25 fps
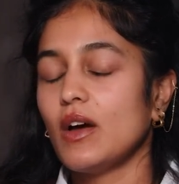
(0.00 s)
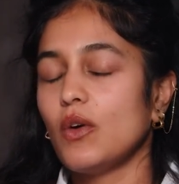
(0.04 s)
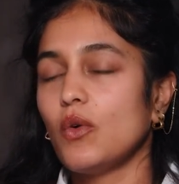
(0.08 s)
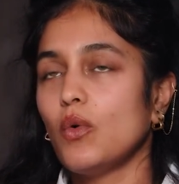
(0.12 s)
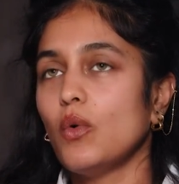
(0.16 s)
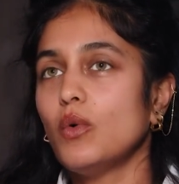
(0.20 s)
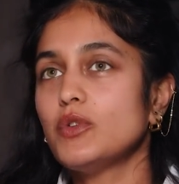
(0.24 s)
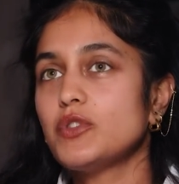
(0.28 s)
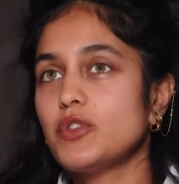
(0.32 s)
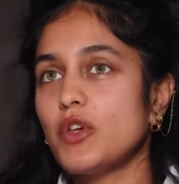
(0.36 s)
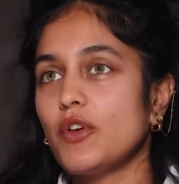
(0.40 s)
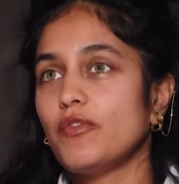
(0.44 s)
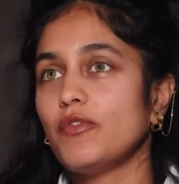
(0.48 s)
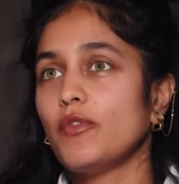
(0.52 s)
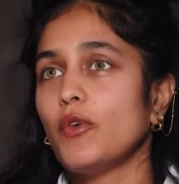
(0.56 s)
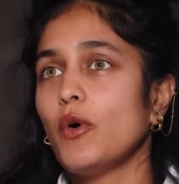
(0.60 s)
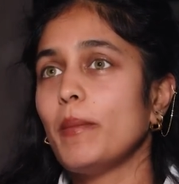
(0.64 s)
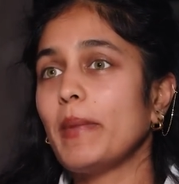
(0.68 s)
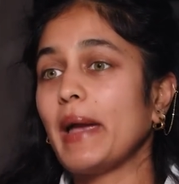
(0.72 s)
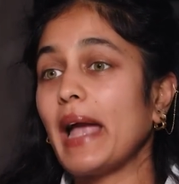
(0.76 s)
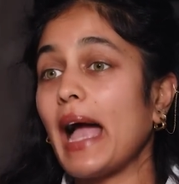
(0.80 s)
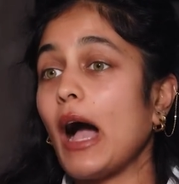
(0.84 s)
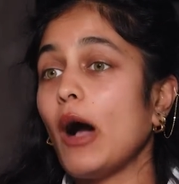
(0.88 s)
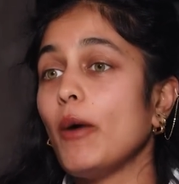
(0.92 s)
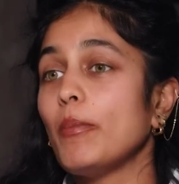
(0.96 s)
also
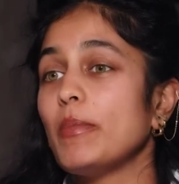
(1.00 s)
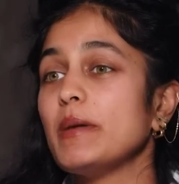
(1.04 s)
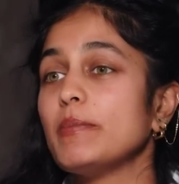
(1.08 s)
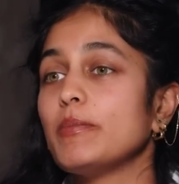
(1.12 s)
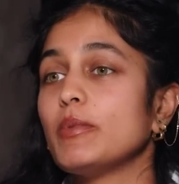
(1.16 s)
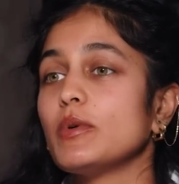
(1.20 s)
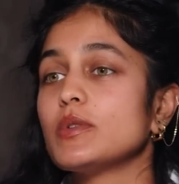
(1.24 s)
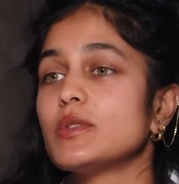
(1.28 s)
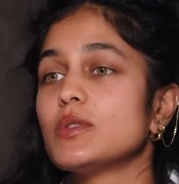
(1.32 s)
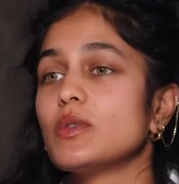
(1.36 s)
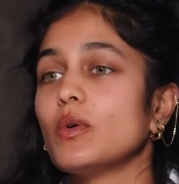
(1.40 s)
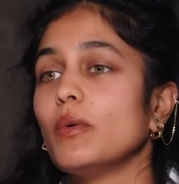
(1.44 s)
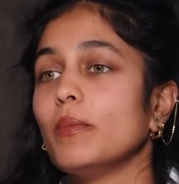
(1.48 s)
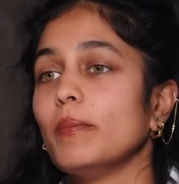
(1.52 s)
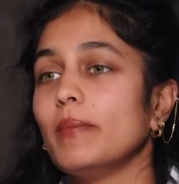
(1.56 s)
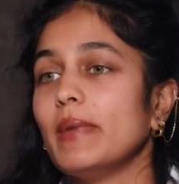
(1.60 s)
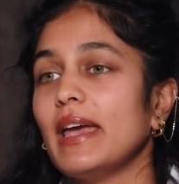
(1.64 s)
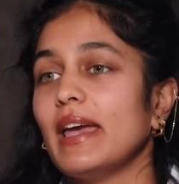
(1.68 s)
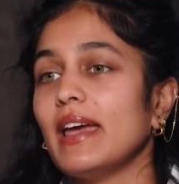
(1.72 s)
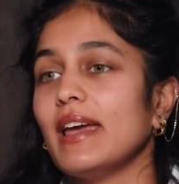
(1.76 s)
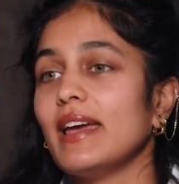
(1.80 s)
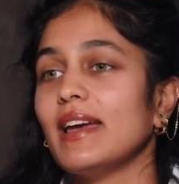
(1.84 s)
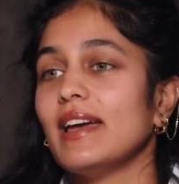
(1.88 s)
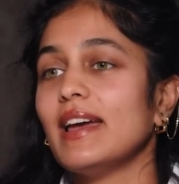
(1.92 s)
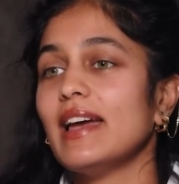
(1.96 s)
forming how people saw
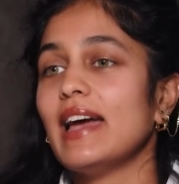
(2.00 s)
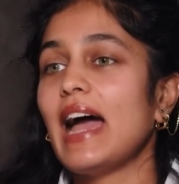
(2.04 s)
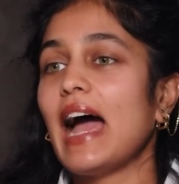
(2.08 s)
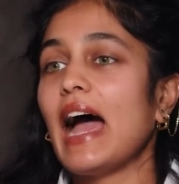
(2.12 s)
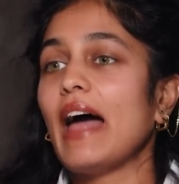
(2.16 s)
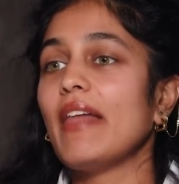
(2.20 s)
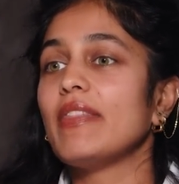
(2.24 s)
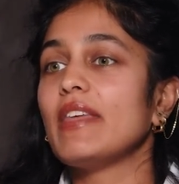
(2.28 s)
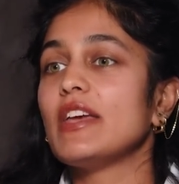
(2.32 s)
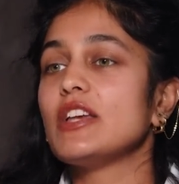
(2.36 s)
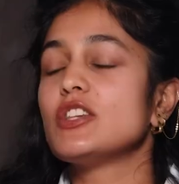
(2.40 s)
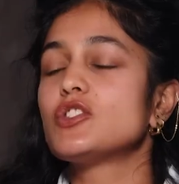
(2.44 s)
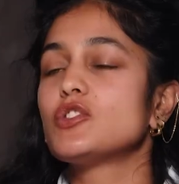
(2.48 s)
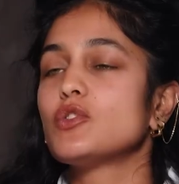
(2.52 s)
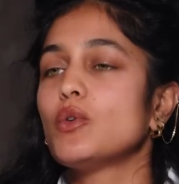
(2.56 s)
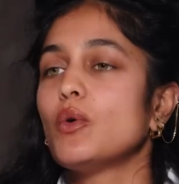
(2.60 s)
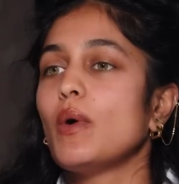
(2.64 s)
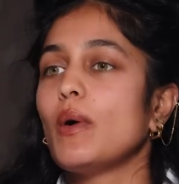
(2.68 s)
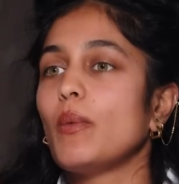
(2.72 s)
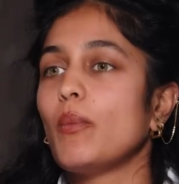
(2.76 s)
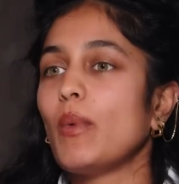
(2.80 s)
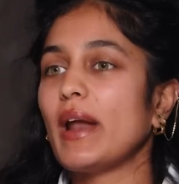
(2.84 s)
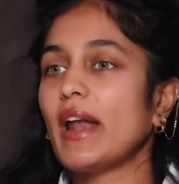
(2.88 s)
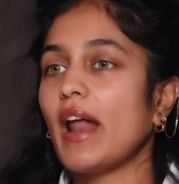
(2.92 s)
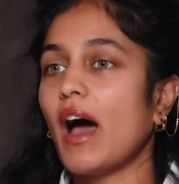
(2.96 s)
me. And they
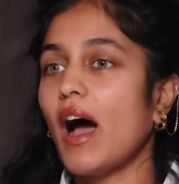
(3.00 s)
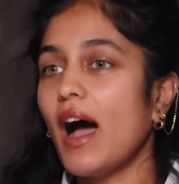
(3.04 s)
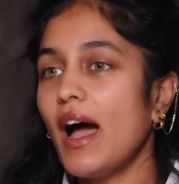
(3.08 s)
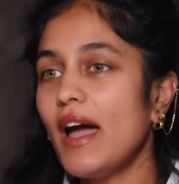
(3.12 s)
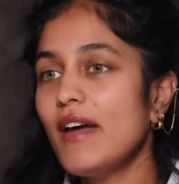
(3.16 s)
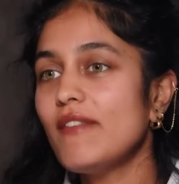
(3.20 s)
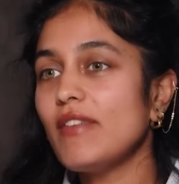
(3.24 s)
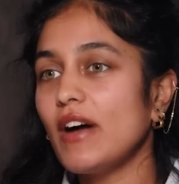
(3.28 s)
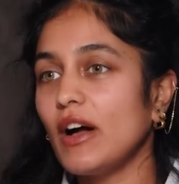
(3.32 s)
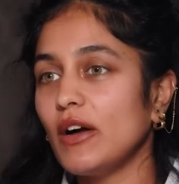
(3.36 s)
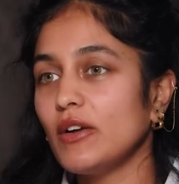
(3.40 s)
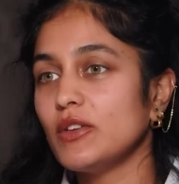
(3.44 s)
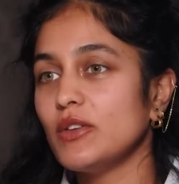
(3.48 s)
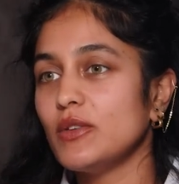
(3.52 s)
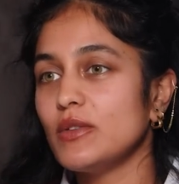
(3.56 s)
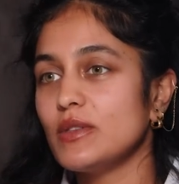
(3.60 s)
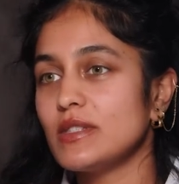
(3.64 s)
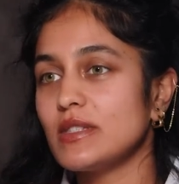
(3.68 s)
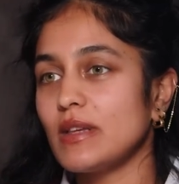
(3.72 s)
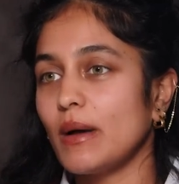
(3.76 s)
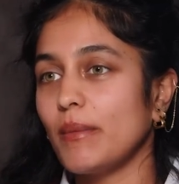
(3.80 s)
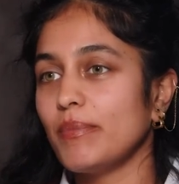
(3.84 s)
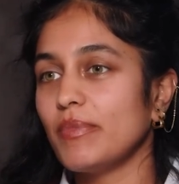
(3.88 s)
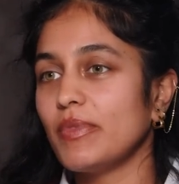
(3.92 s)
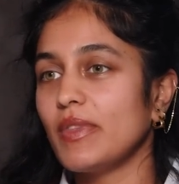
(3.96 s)
saw when I valued
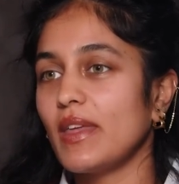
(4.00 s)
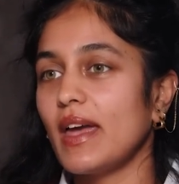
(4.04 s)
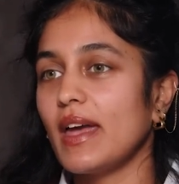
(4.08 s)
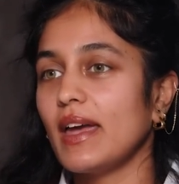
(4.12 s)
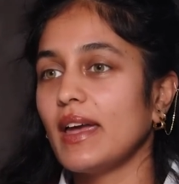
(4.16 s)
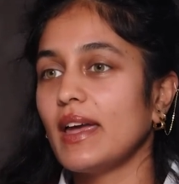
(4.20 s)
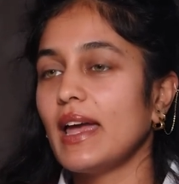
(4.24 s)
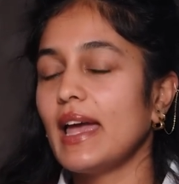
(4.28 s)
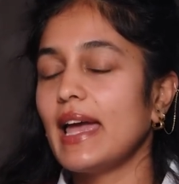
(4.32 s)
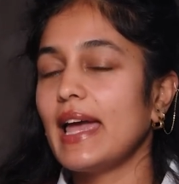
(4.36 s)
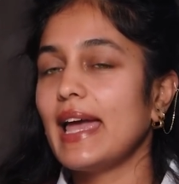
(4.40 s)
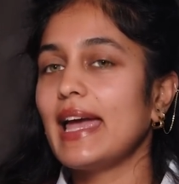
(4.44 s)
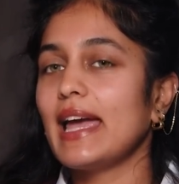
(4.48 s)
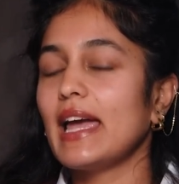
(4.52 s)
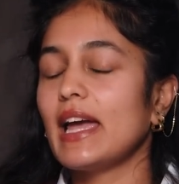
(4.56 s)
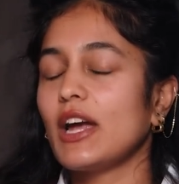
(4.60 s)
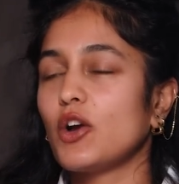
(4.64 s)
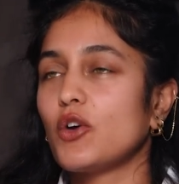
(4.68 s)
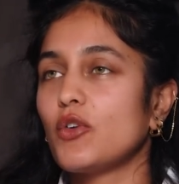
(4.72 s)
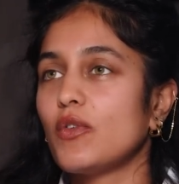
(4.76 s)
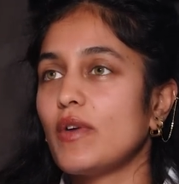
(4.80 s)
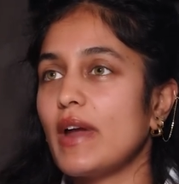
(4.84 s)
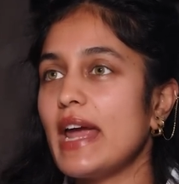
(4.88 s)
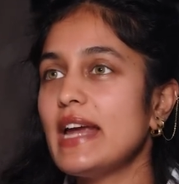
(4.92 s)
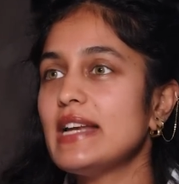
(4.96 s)
something, it
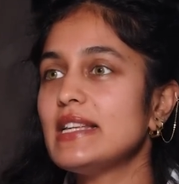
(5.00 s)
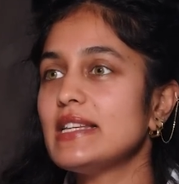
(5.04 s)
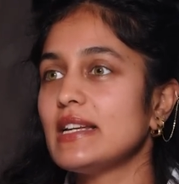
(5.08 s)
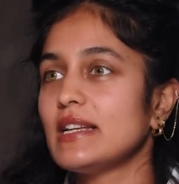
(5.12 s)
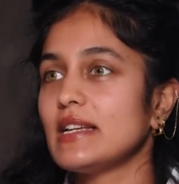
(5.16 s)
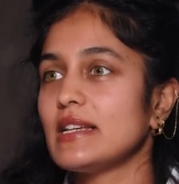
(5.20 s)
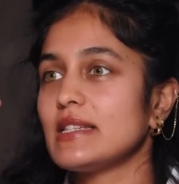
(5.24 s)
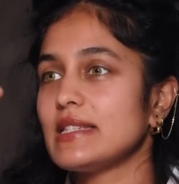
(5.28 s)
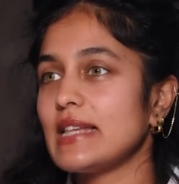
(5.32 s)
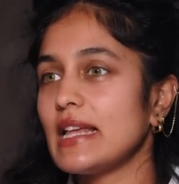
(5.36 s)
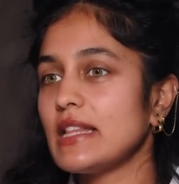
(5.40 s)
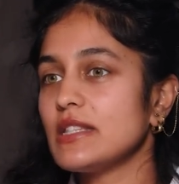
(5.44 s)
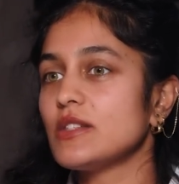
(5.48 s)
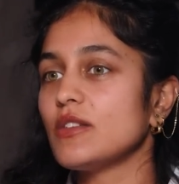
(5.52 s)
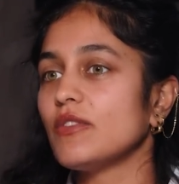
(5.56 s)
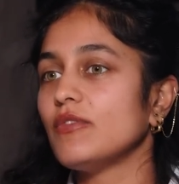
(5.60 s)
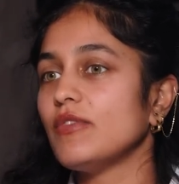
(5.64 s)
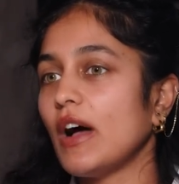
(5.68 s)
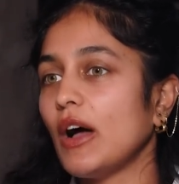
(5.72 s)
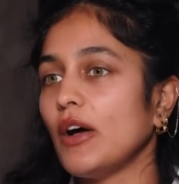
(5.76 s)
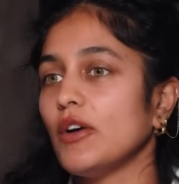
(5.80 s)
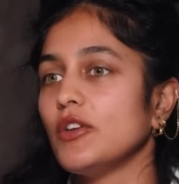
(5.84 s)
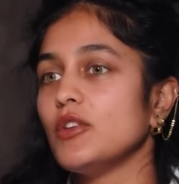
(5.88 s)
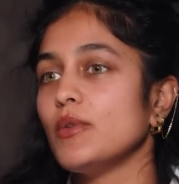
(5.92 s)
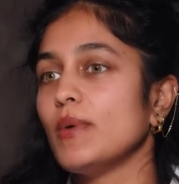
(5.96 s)
created a sense of
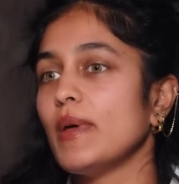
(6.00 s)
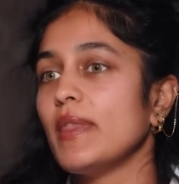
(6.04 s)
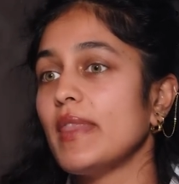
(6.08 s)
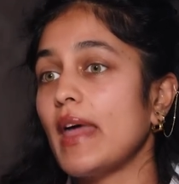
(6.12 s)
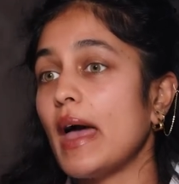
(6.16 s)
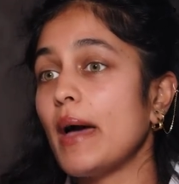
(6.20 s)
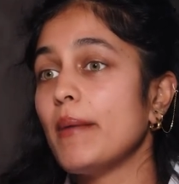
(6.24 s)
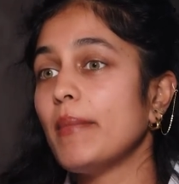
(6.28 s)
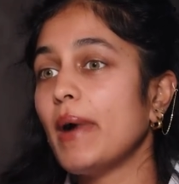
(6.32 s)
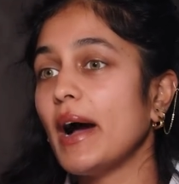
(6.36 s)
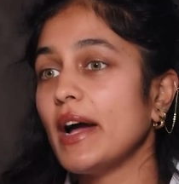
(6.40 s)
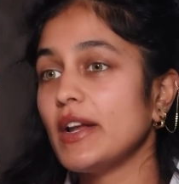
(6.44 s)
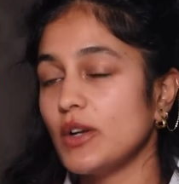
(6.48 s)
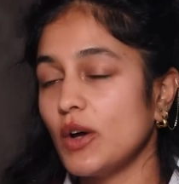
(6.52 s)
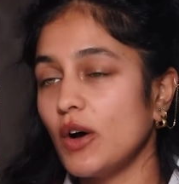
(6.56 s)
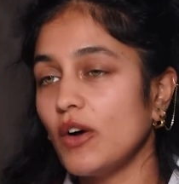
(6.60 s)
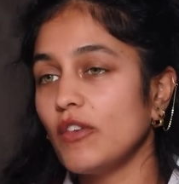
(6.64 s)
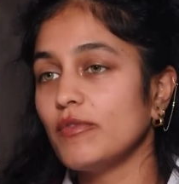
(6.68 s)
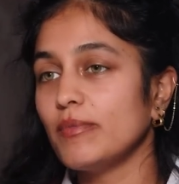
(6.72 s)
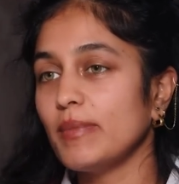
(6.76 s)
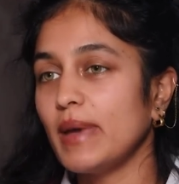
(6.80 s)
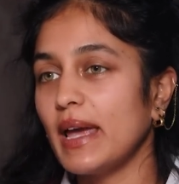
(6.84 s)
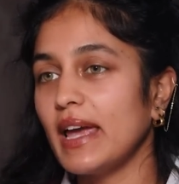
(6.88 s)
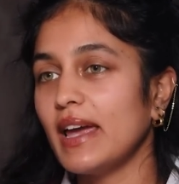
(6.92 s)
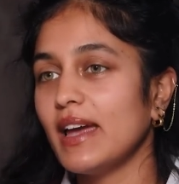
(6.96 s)
value in their mind
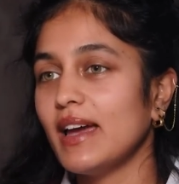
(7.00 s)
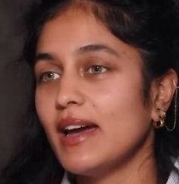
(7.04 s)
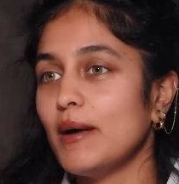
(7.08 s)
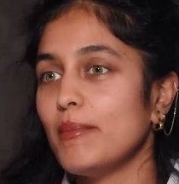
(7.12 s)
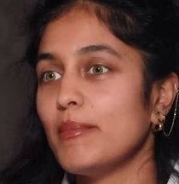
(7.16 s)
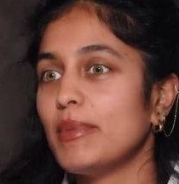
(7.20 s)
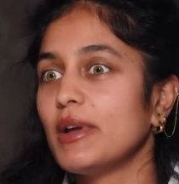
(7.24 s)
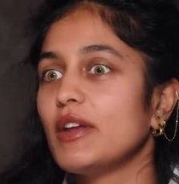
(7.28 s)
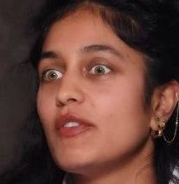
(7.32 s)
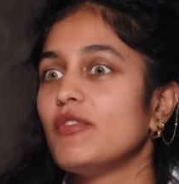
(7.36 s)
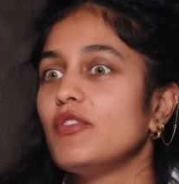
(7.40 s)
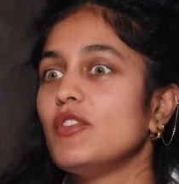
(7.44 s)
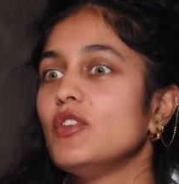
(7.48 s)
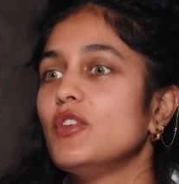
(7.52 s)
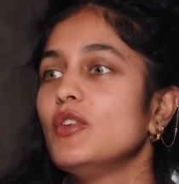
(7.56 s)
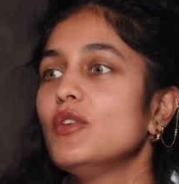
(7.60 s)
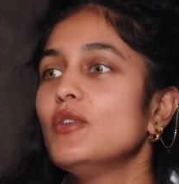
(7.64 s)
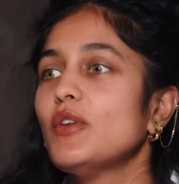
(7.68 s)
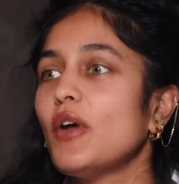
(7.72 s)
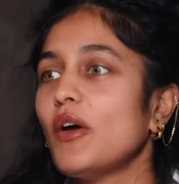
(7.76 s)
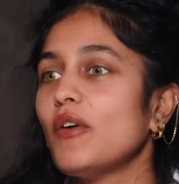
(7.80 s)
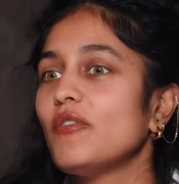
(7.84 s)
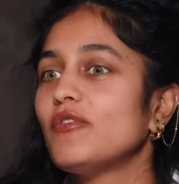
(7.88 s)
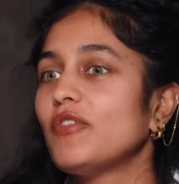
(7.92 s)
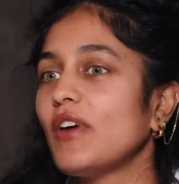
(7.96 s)
of me. But if
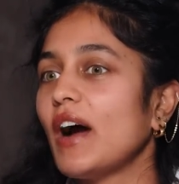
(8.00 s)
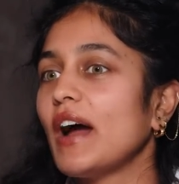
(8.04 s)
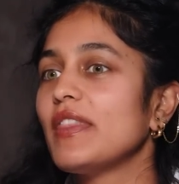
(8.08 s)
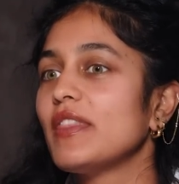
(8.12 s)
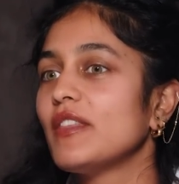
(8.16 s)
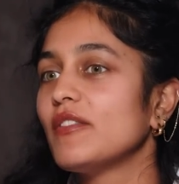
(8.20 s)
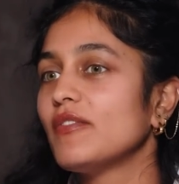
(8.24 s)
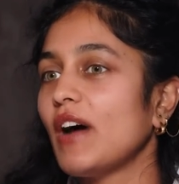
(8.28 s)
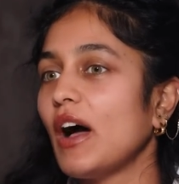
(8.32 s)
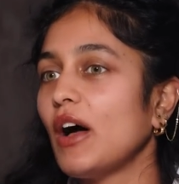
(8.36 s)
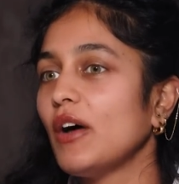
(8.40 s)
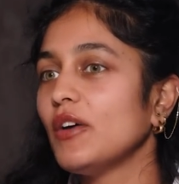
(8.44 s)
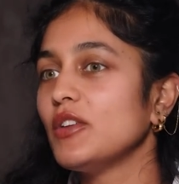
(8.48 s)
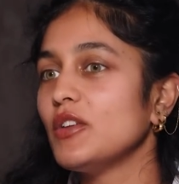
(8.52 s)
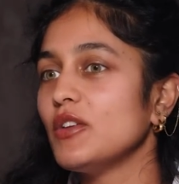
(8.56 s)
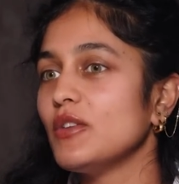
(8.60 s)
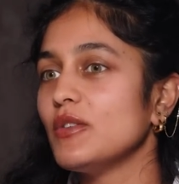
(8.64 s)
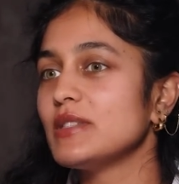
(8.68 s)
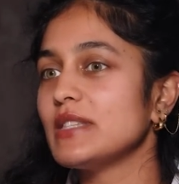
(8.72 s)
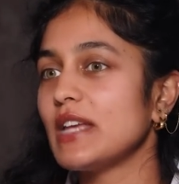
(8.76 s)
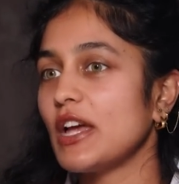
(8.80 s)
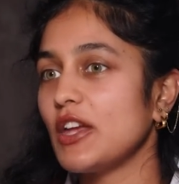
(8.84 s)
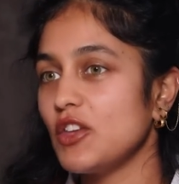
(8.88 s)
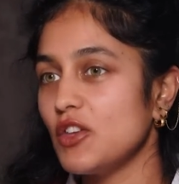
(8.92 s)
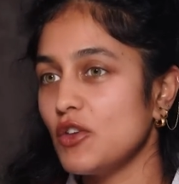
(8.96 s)
you don't find the
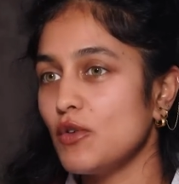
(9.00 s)
values that